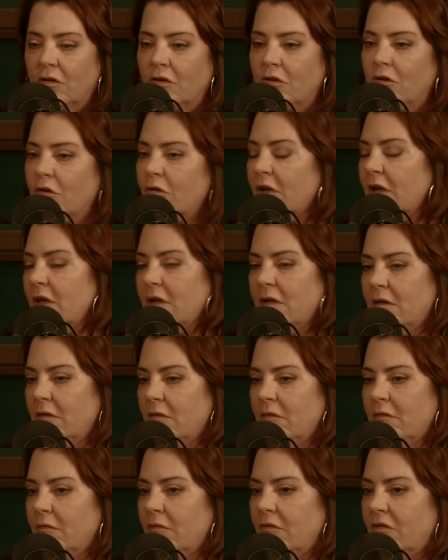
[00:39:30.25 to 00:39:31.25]
You didn't
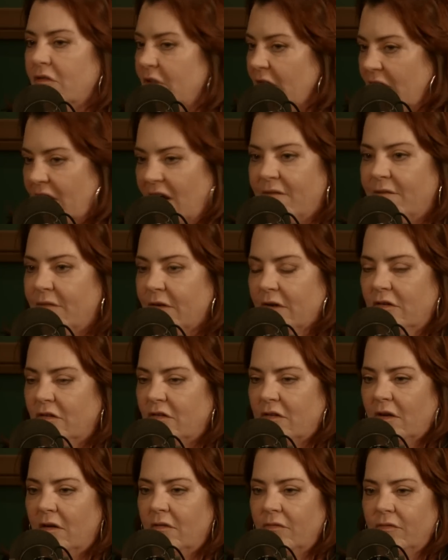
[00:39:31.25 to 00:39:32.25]
stick up for
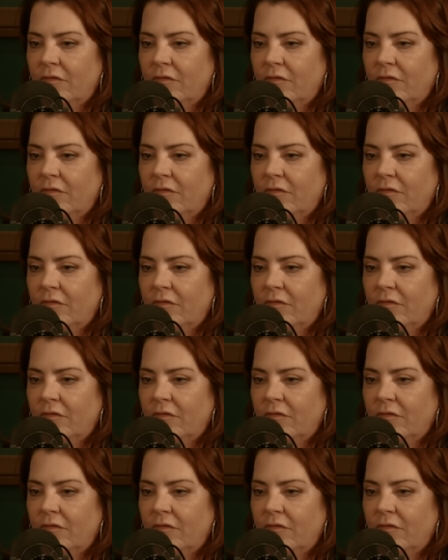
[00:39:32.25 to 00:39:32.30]
yourself.